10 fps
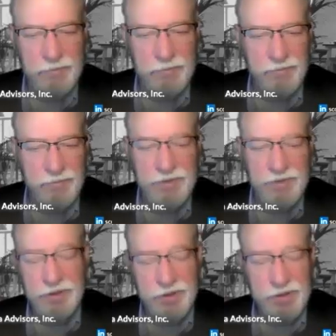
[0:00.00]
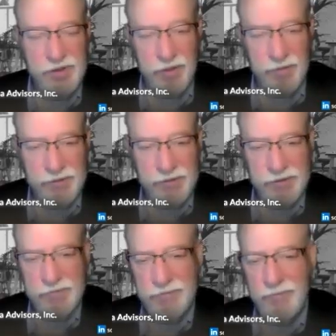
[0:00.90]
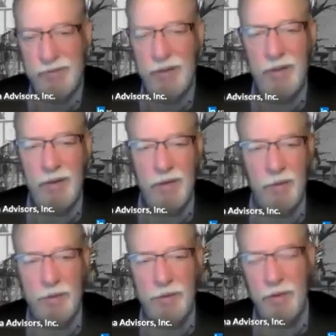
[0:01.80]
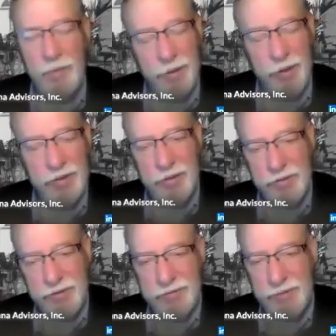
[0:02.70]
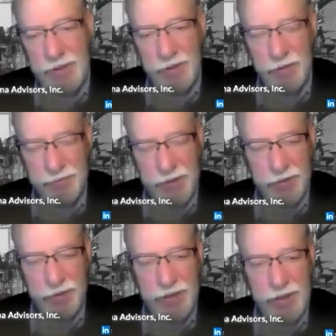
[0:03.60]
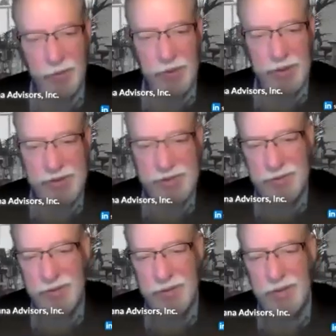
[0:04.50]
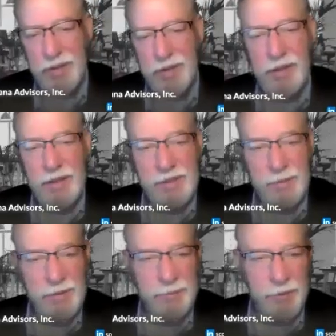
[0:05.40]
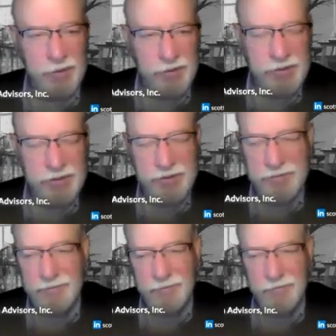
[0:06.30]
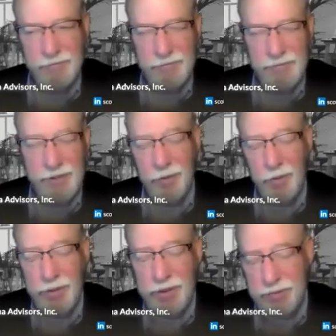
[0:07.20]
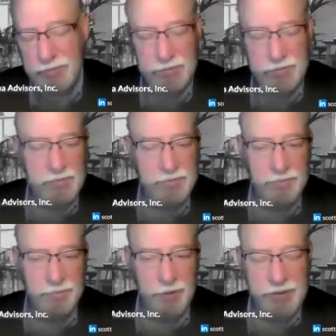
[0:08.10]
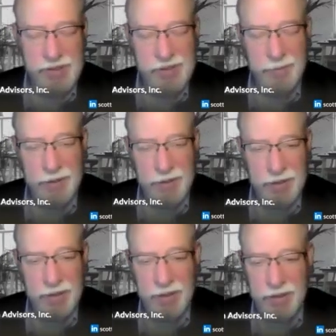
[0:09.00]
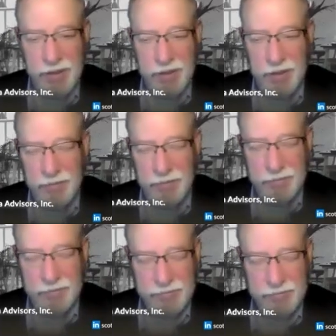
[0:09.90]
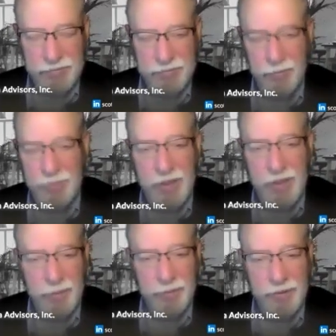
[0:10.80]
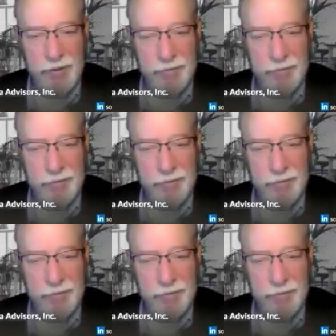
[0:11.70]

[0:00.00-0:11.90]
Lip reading: physician's office where they're all partners and they all file K-1s. And some of the partners, they don't want to participate in the retirement plan.